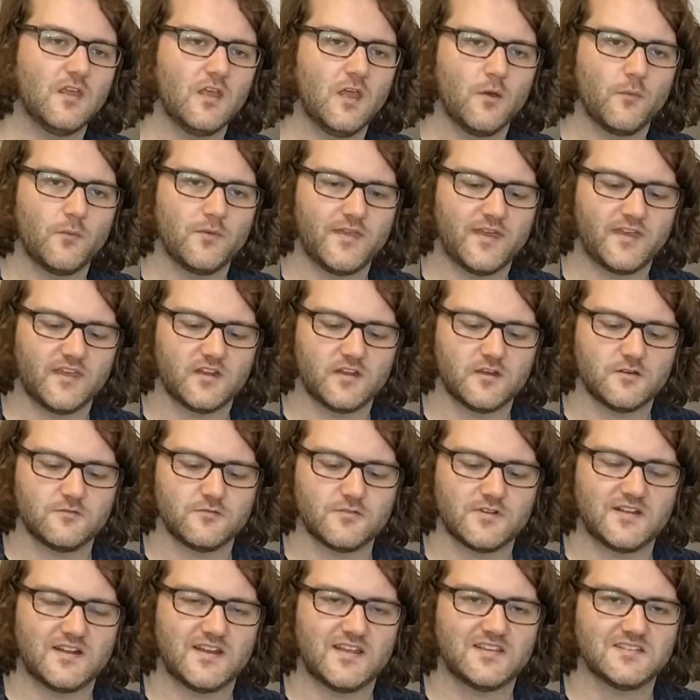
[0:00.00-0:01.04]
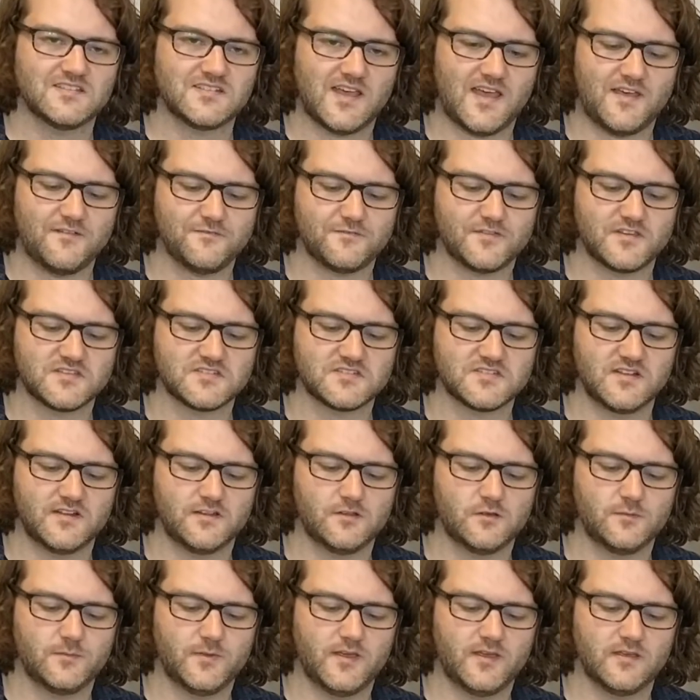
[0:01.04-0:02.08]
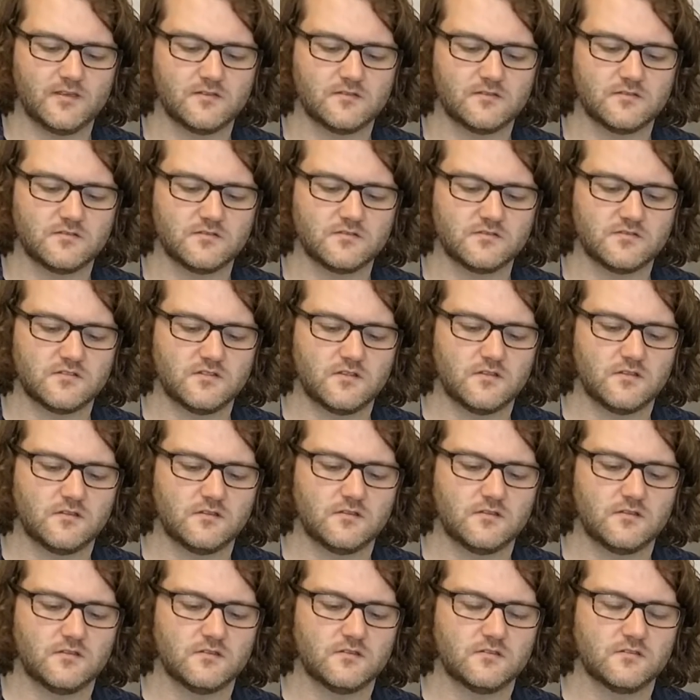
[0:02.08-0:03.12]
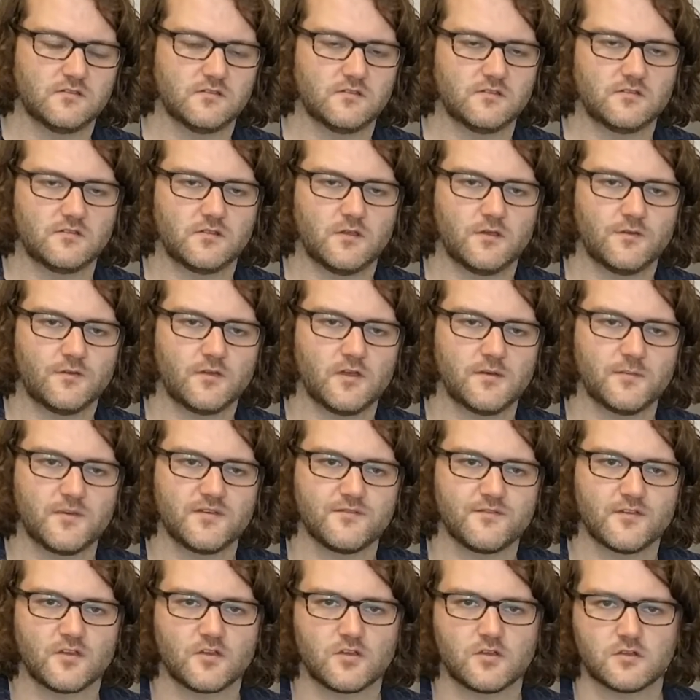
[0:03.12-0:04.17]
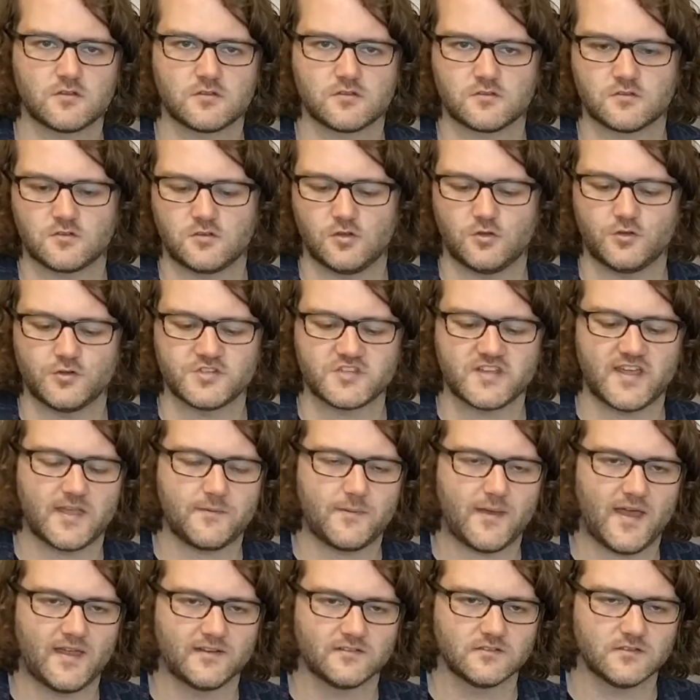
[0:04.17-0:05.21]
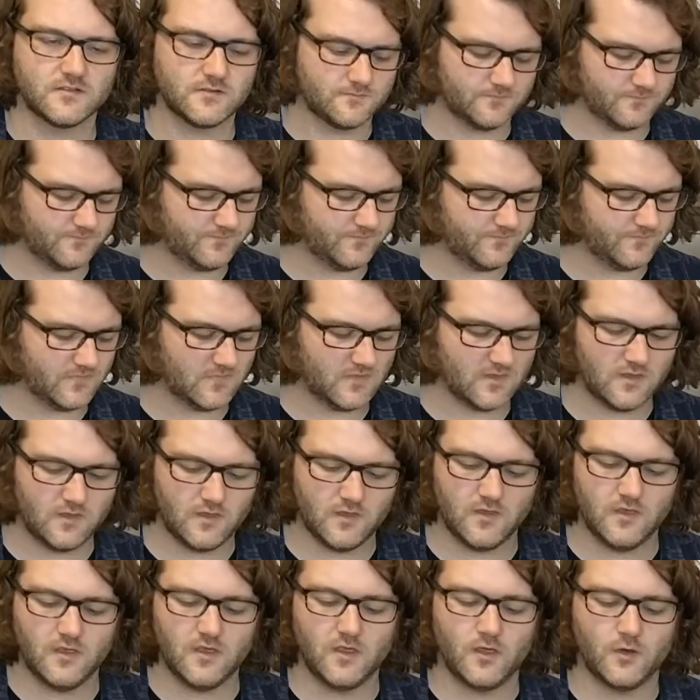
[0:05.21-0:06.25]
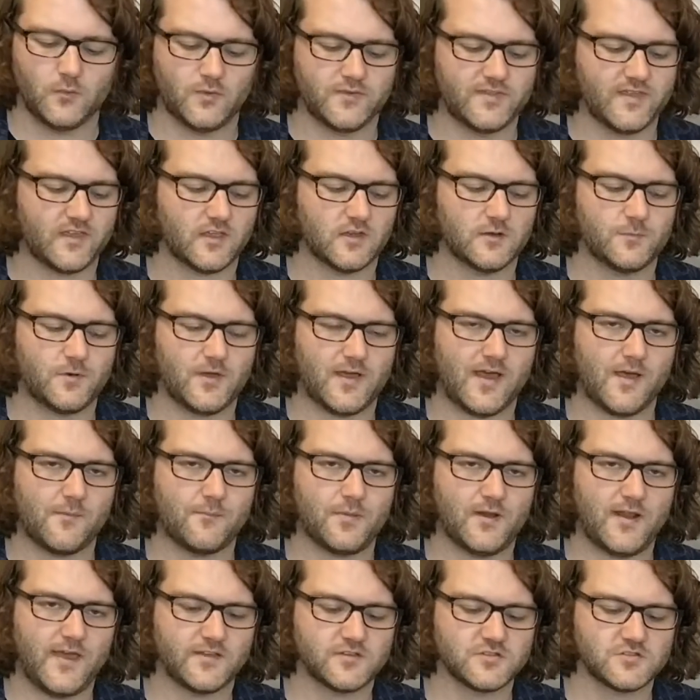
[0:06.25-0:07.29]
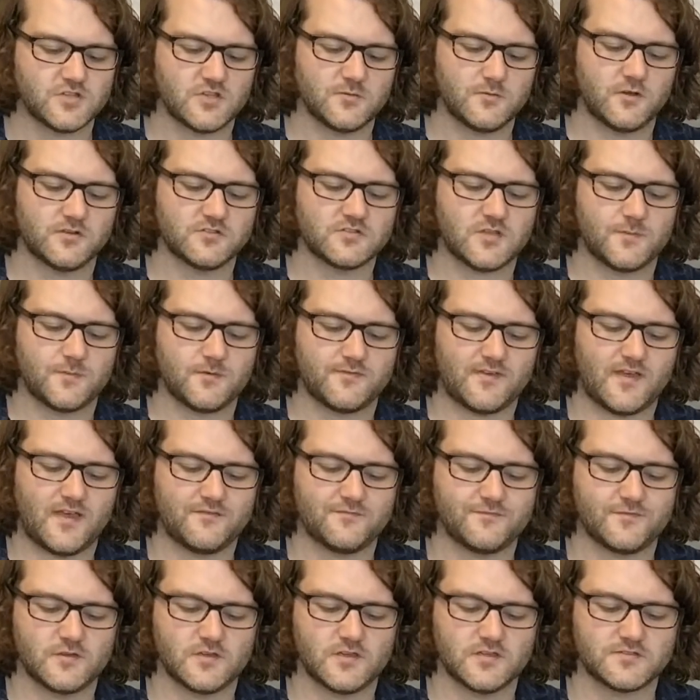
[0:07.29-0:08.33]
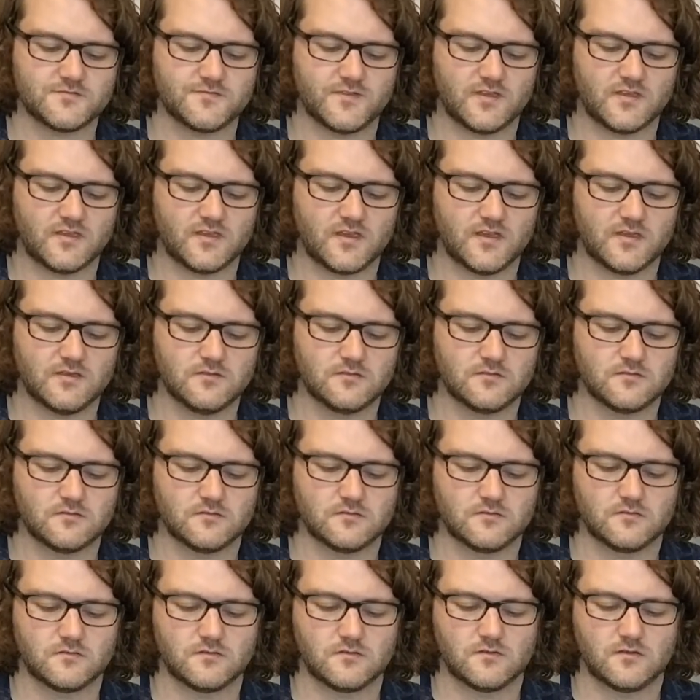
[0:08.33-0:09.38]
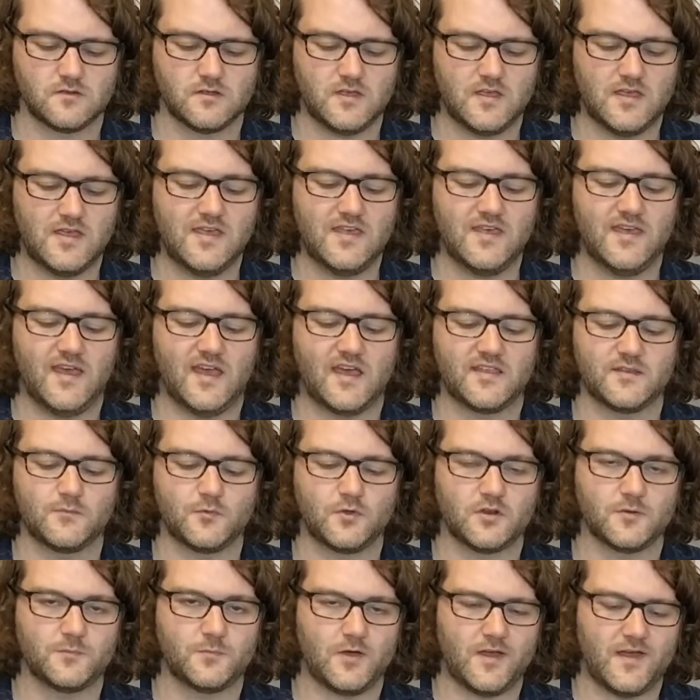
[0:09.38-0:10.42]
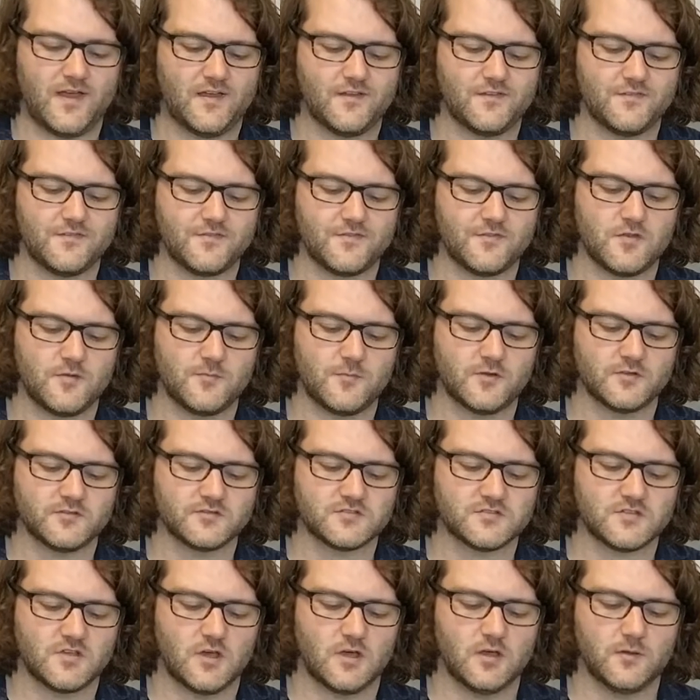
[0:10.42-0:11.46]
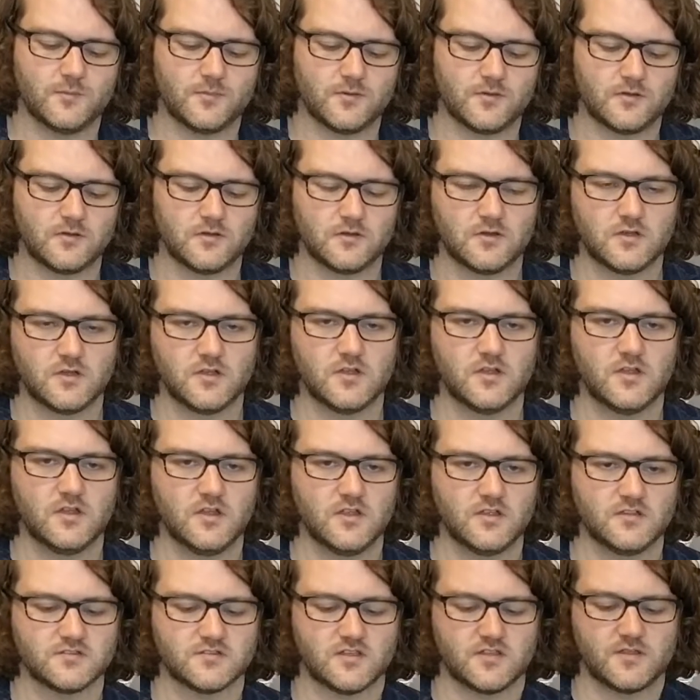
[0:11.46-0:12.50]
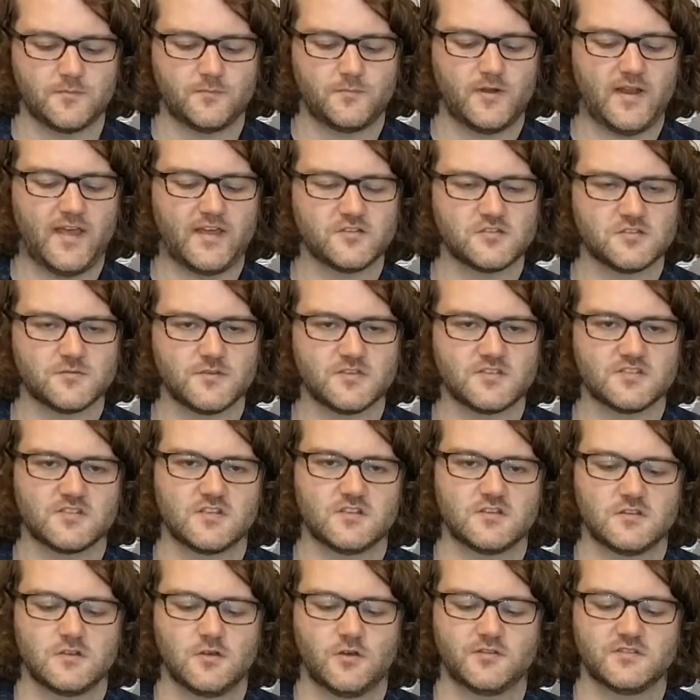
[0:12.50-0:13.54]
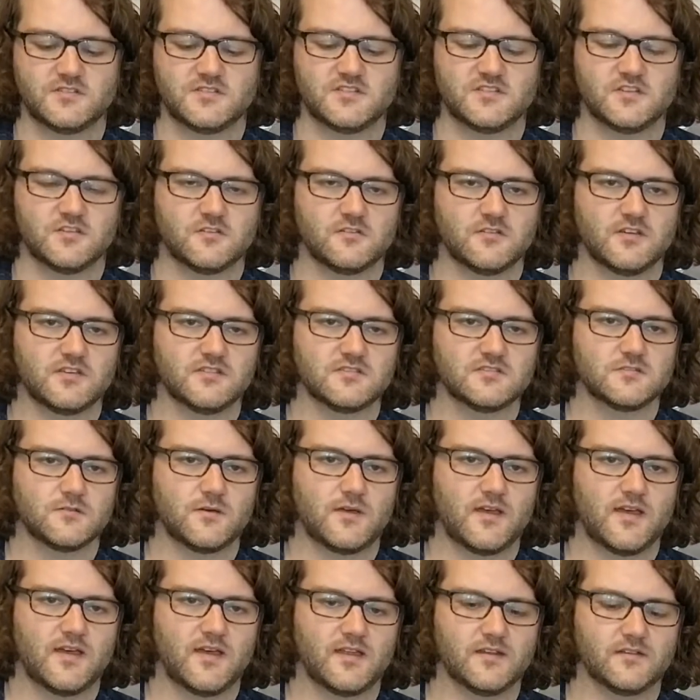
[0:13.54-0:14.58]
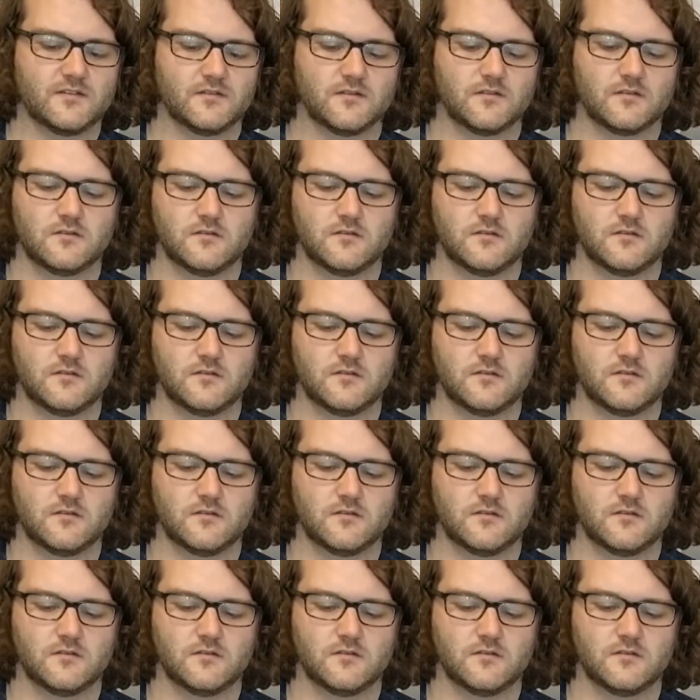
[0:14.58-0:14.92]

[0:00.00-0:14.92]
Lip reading: We're then going to release our fist a little bit. So we've got a bit of a claw-shaped hand. We're then going to put our plectrum on top of our first finger, and then we're going to put our thumb on top. So the plectrum is at 90 degrees to our hand.